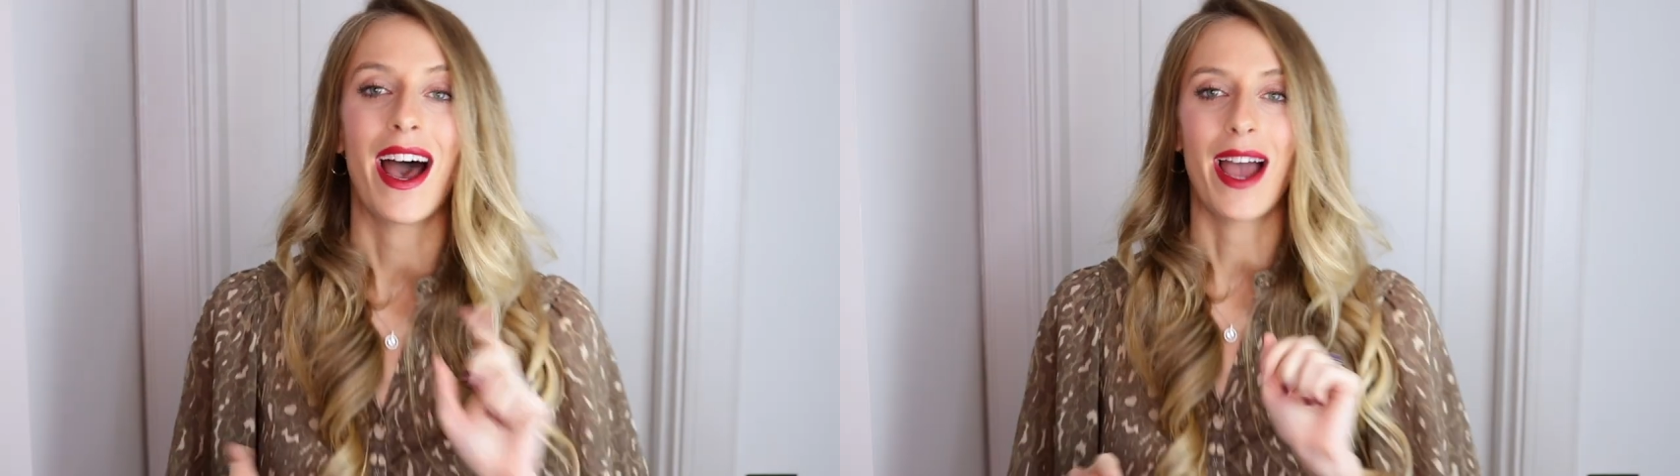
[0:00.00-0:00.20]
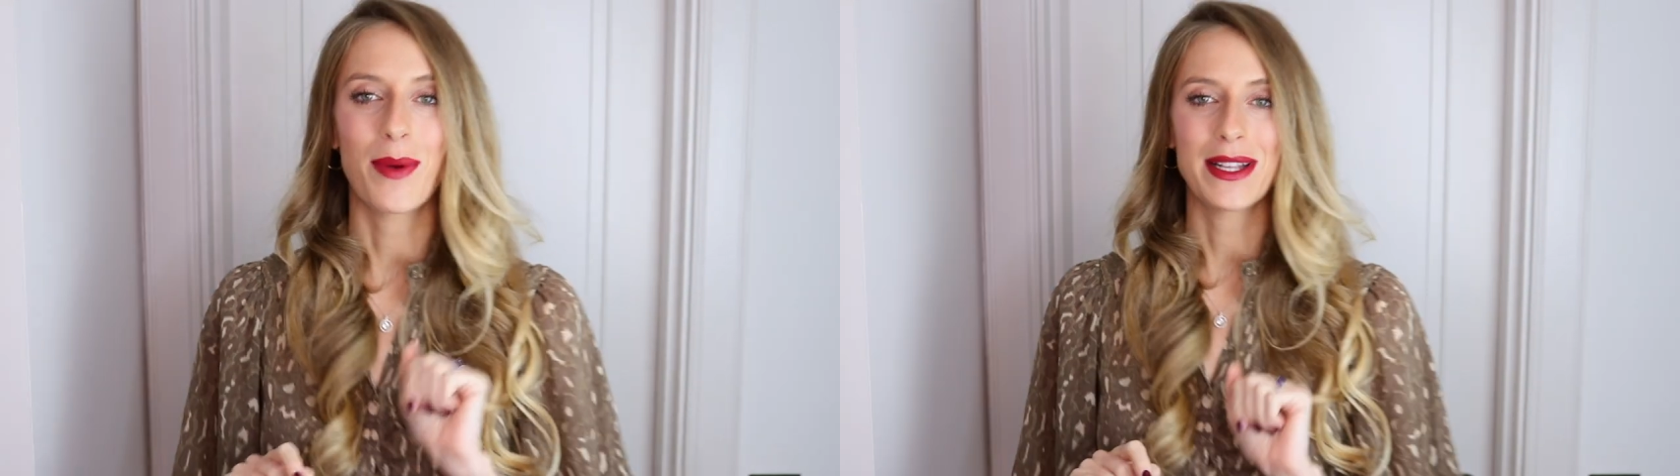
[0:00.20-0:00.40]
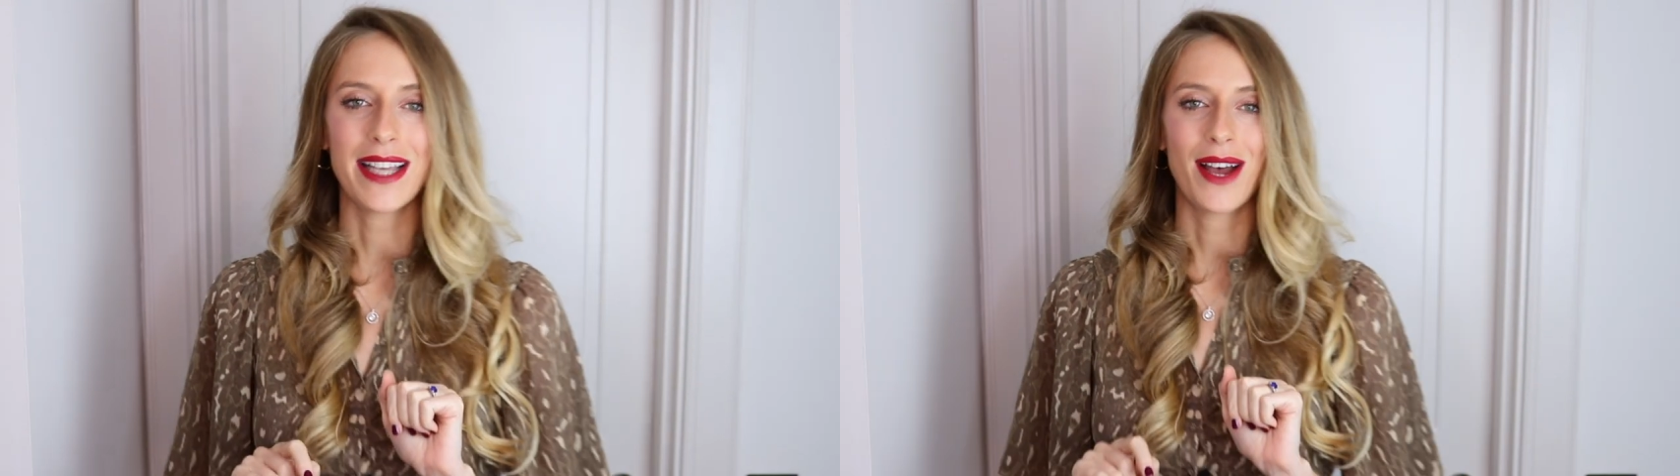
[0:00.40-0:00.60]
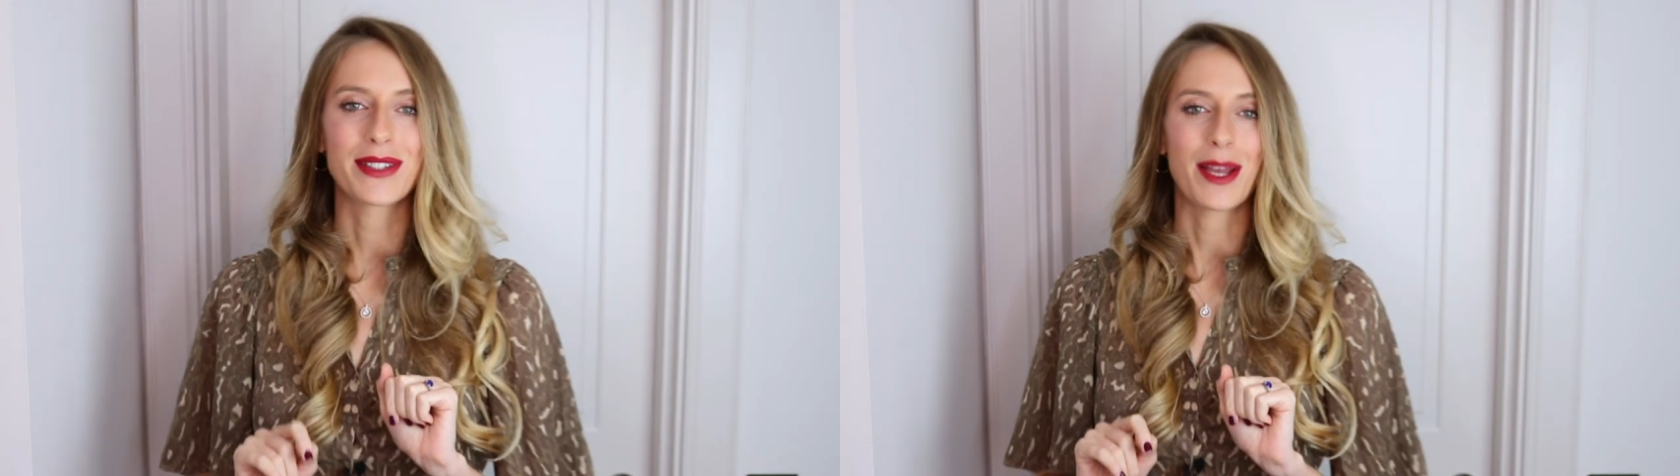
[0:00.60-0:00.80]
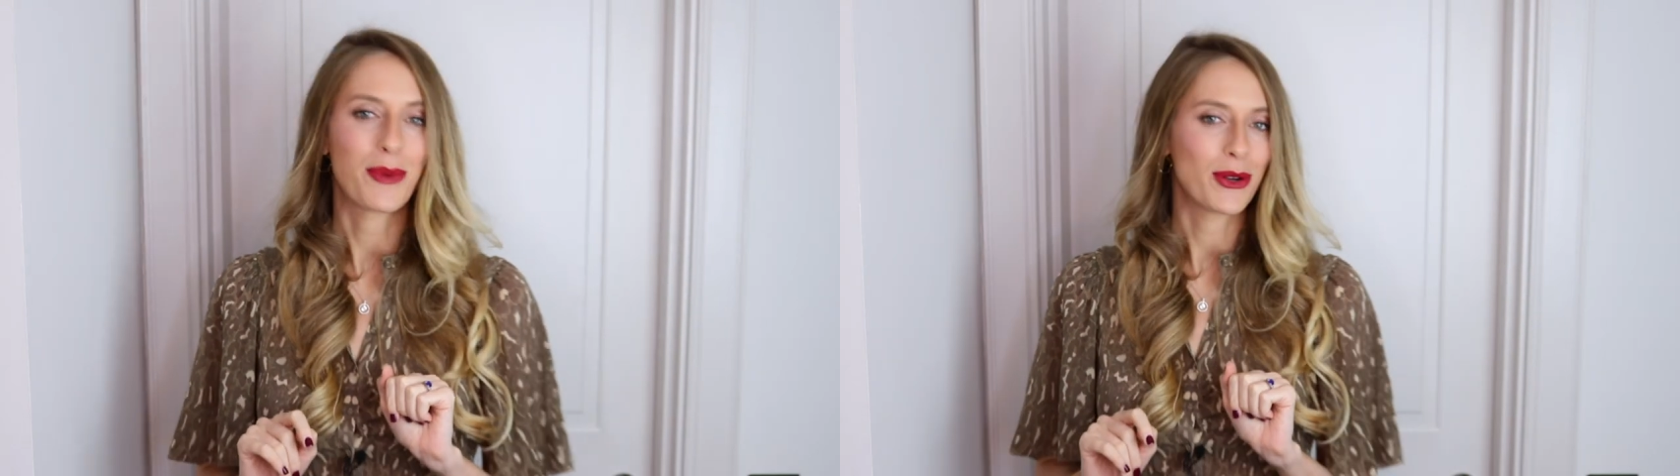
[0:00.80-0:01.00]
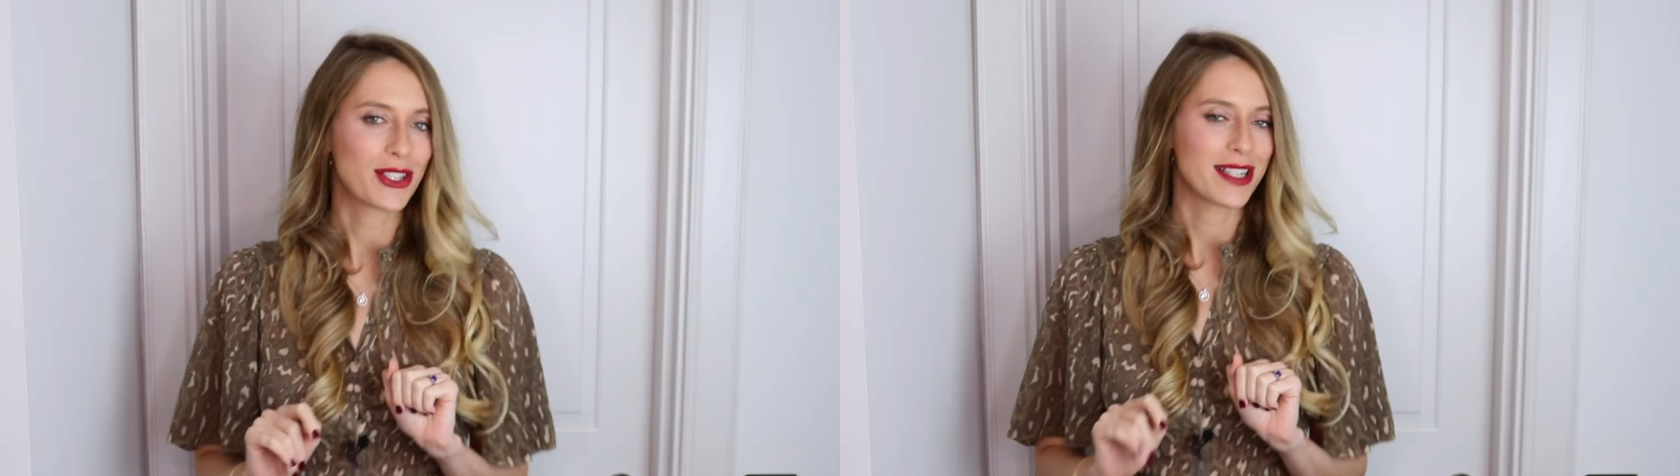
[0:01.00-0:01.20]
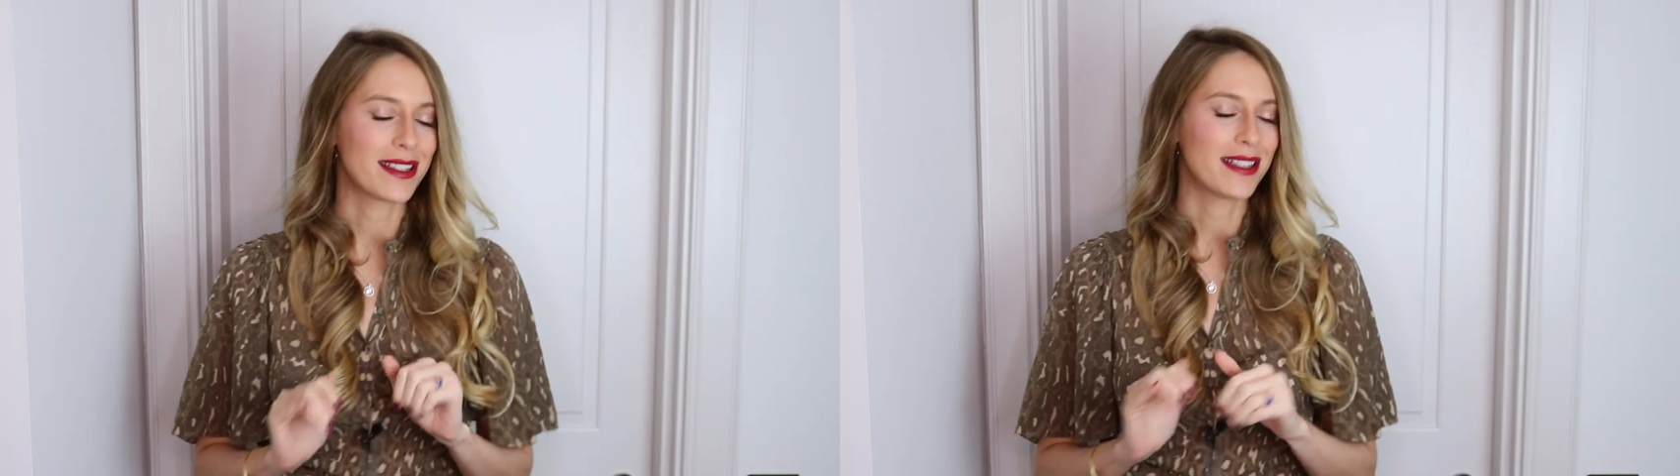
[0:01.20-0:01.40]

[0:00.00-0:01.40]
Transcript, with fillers: I went out and purchased the